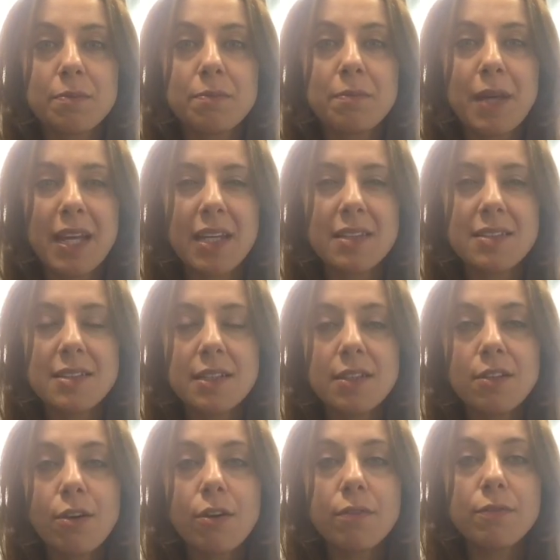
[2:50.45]
make
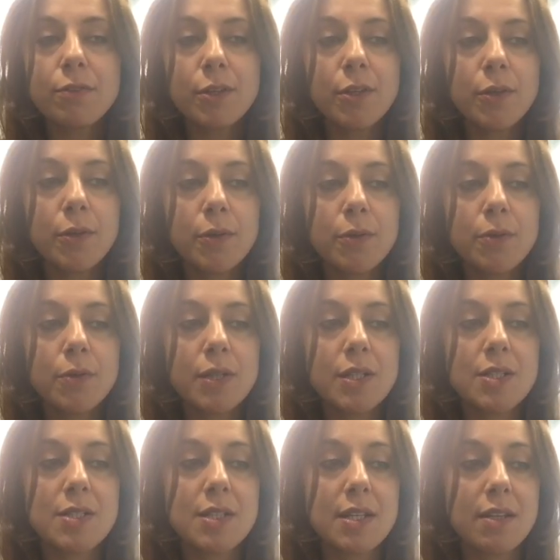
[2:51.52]
TNR for you,
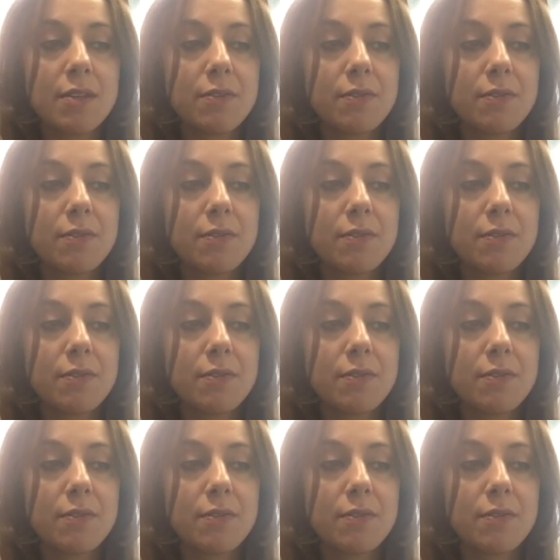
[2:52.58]
is